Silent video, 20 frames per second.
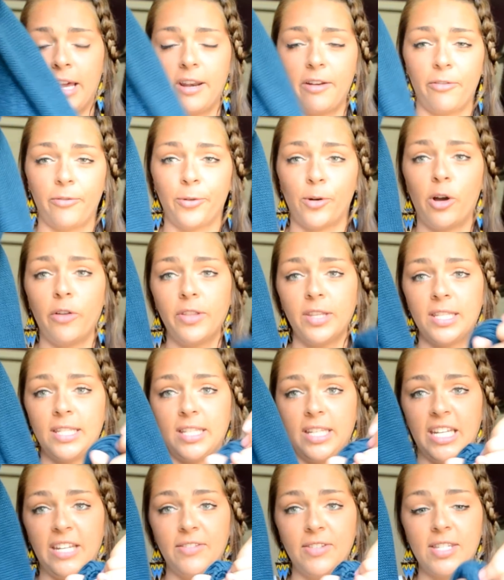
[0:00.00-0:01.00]
kind of roll the
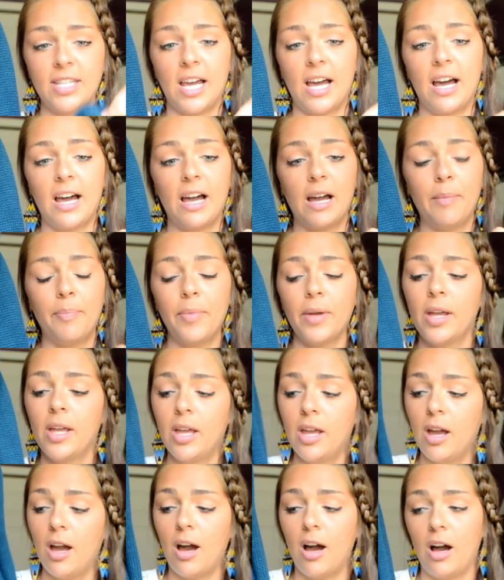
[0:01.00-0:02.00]
sleeves up
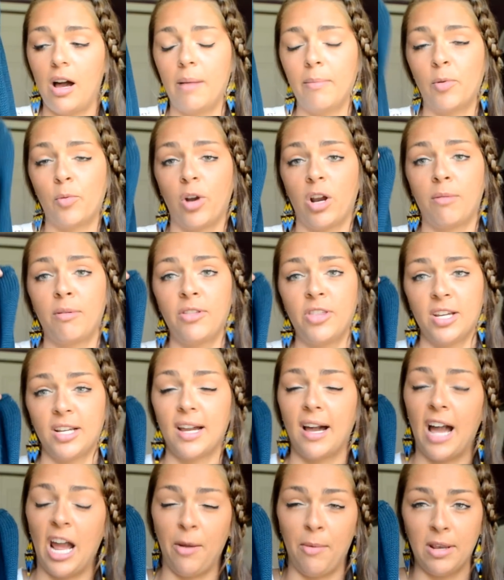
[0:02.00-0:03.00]
um, wear it with
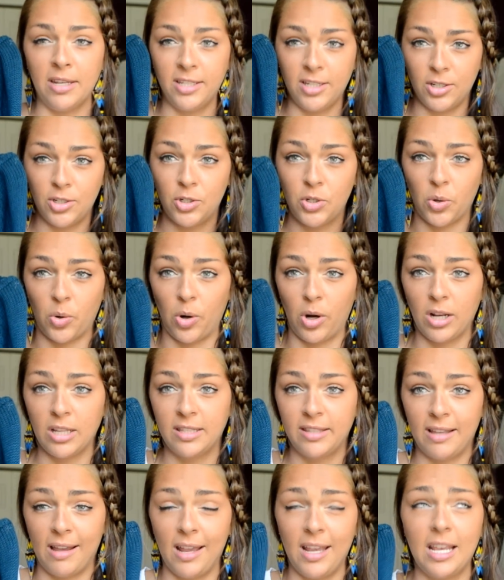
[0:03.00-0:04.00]
like high-waisted
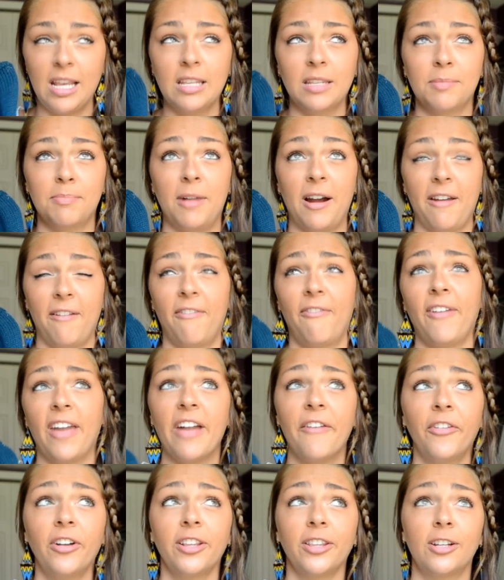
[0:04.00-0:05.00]
shorts. That is my
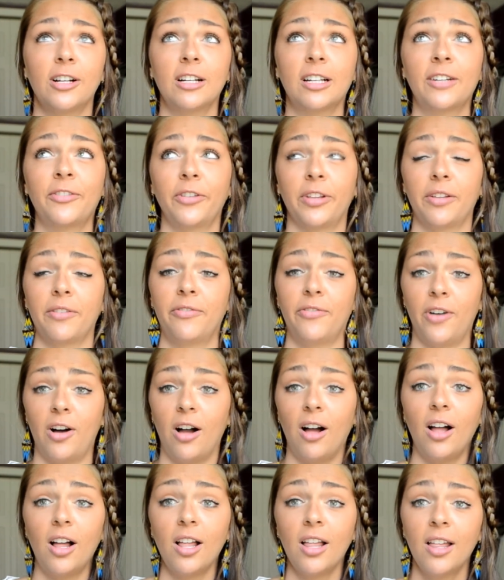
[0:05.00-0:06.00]
favorite look for the
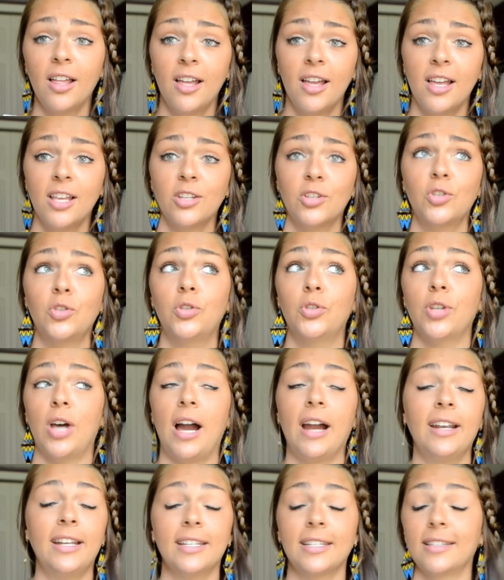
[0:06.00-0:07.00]
fall.
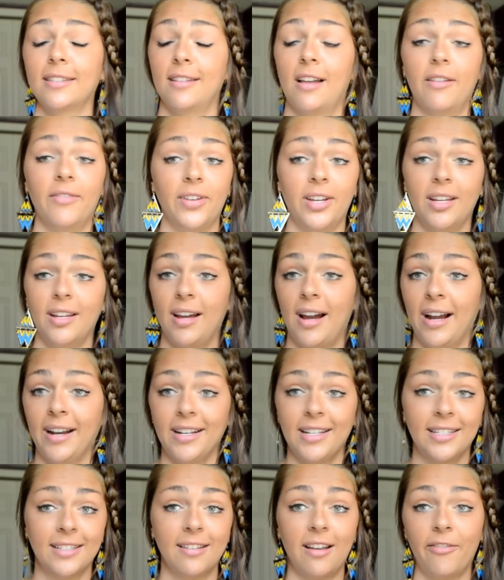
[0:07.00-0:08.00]
I just love it. I
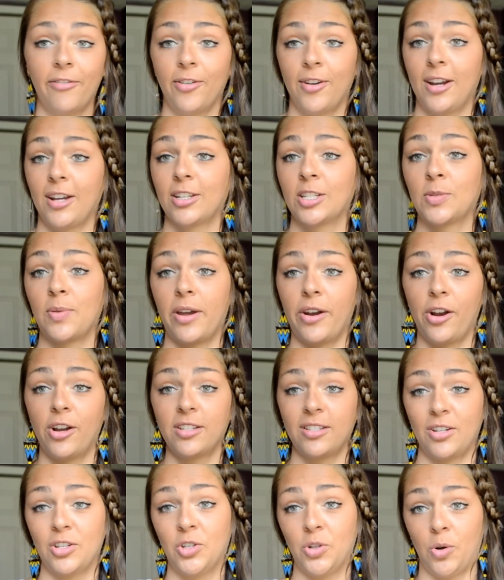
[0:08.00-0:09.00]
just love wearing
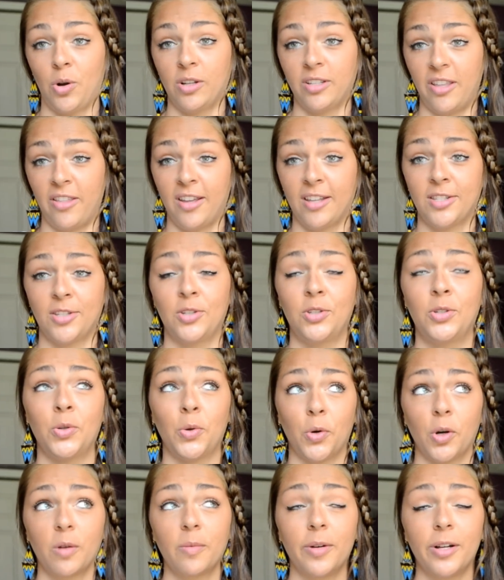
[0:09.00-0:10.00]
sweaters and shorts. I think it's
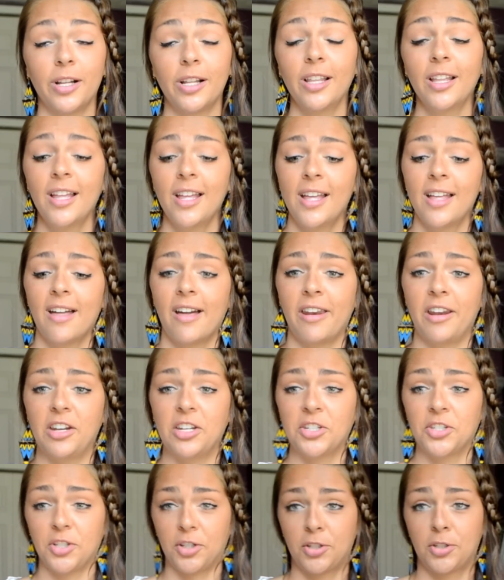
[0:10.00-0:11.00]
adorable and it
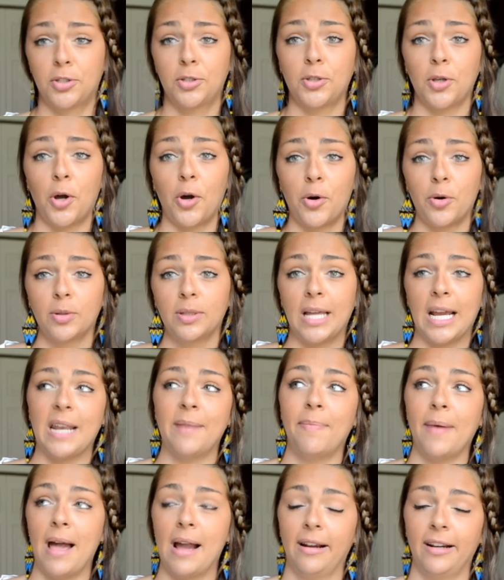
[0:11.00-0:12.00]
just looks so
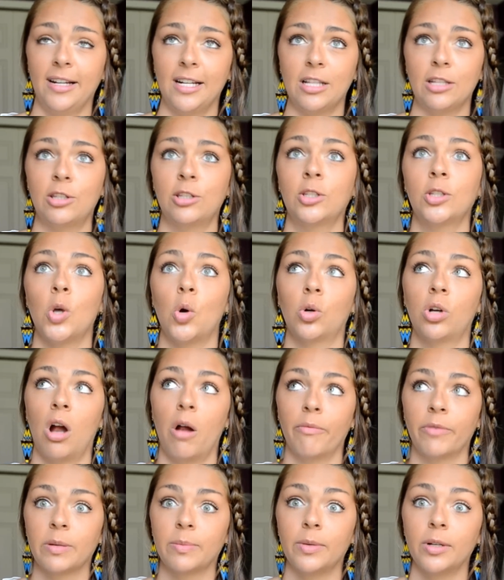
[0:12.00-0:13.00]
laid back and it's so
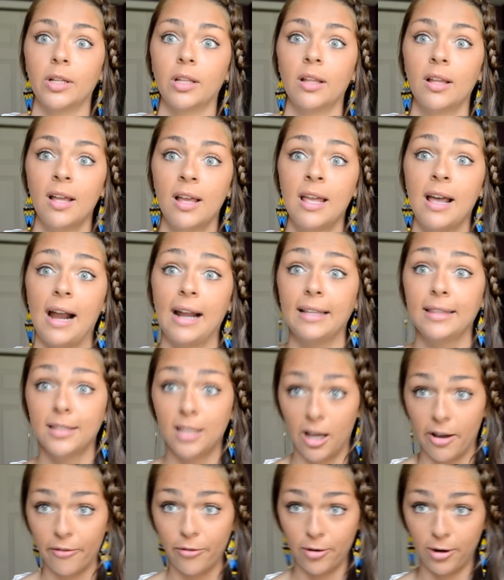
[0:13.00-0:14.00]
comfortable. I
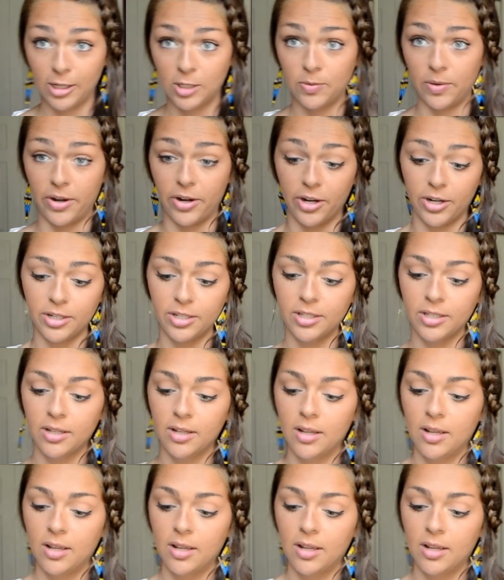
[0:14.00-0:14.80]
love wearing sweaters.